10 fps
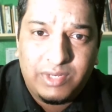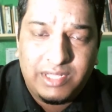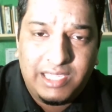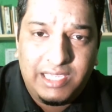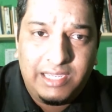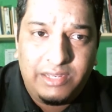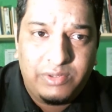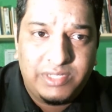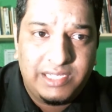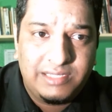of the key
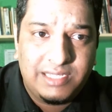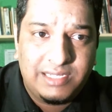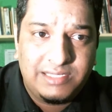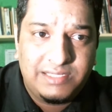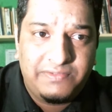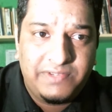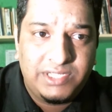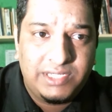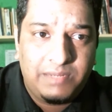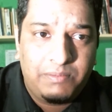nutrients that is
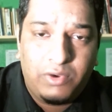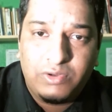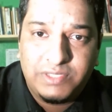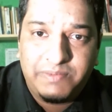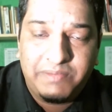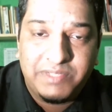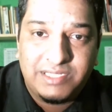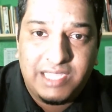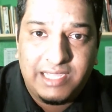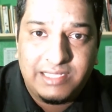deficient in most people's
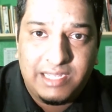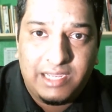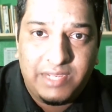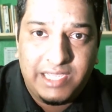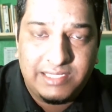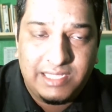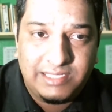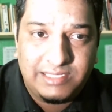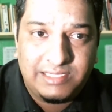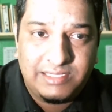diets nowadays, that
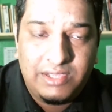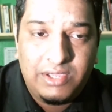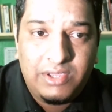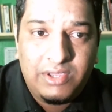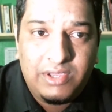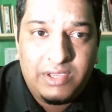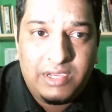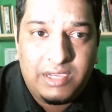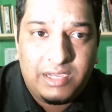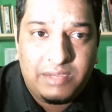is
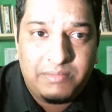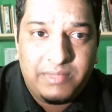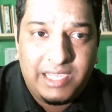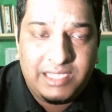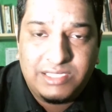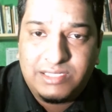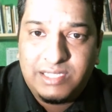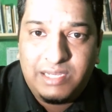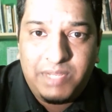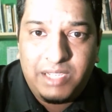
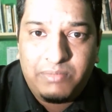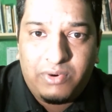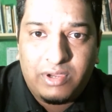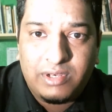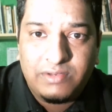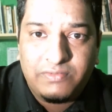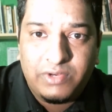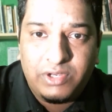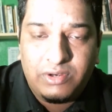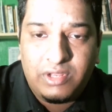extremely important for
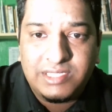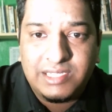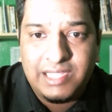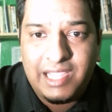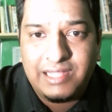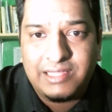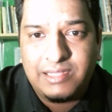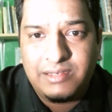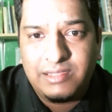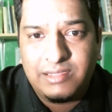neurological health
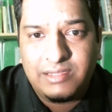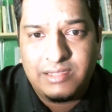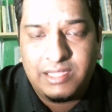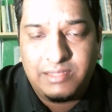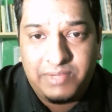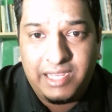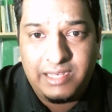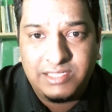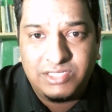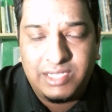and the brain
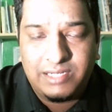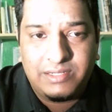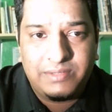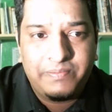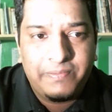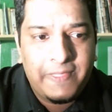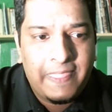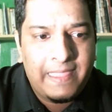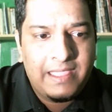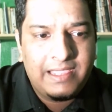in general.
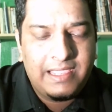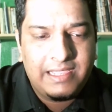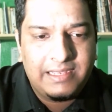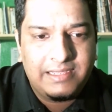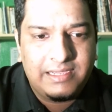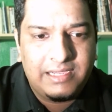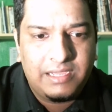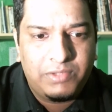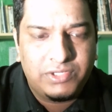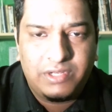And
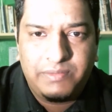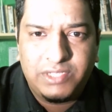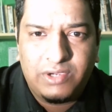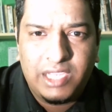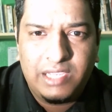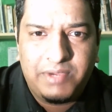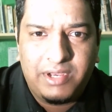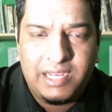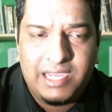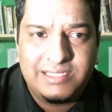I'm also going to be talking about
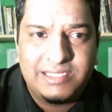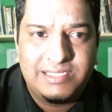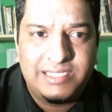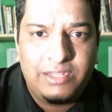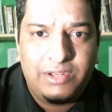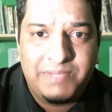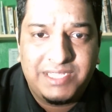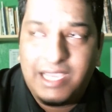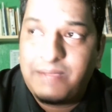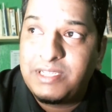enhancing cellular
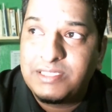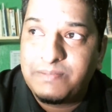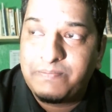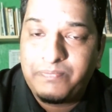metabolism